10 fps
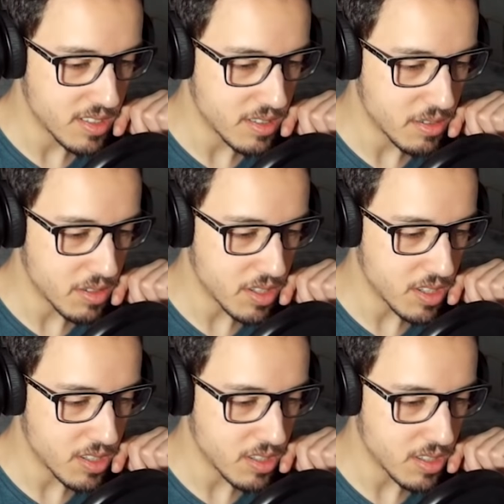
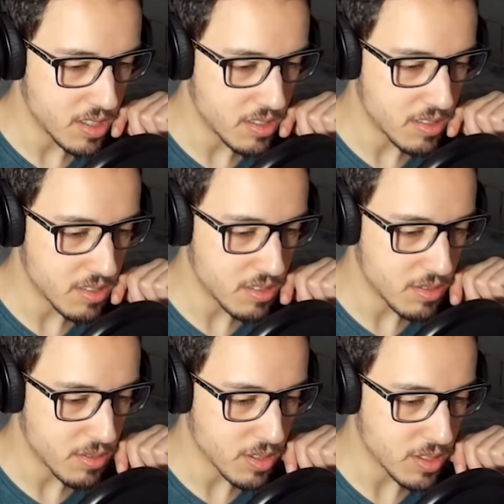Okay, it's
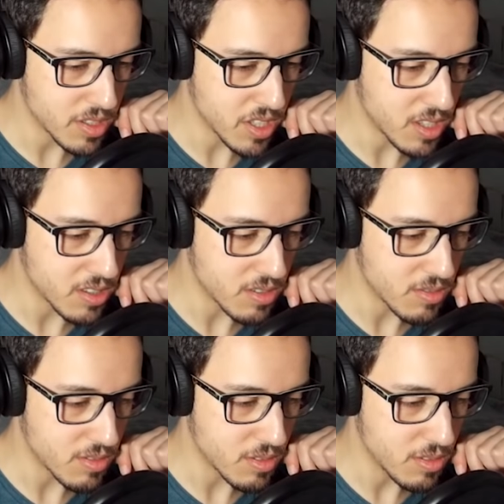inside there.
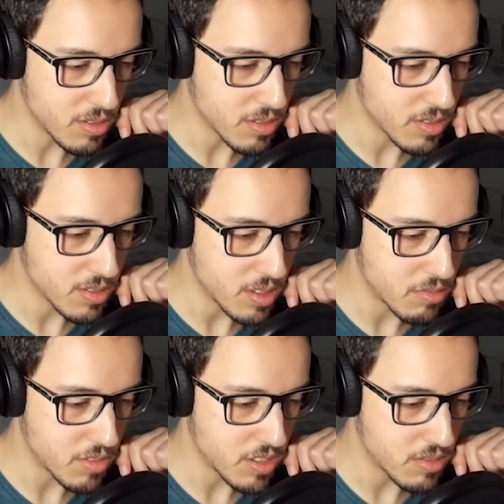Oh, I
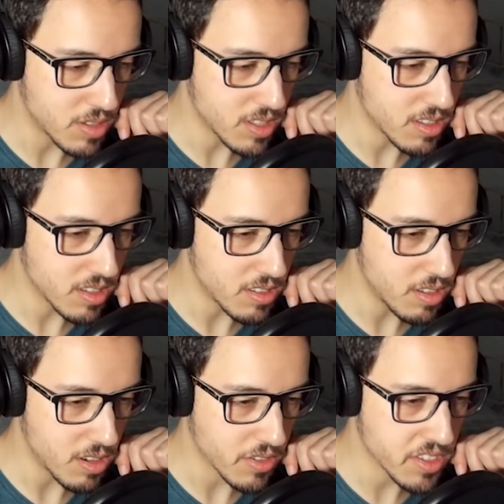wonder what it
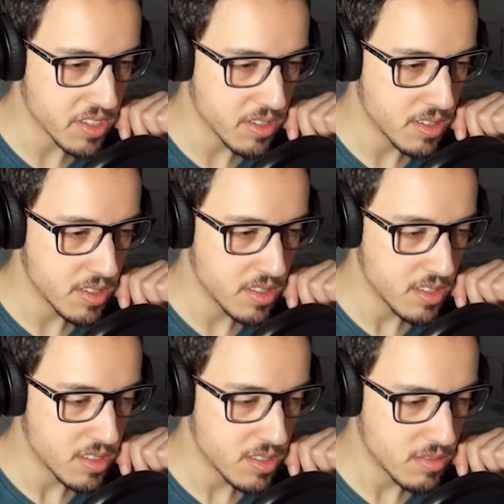unlocks.
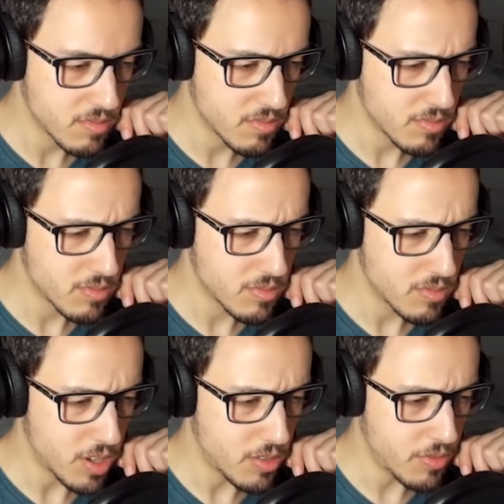
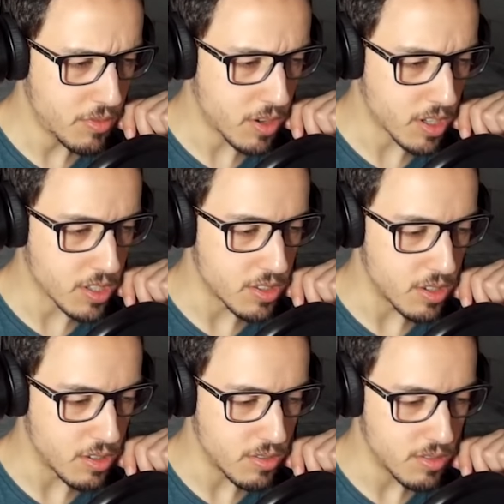I don't fucking
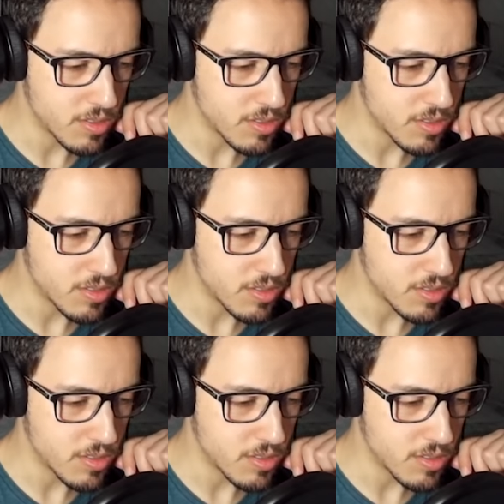know.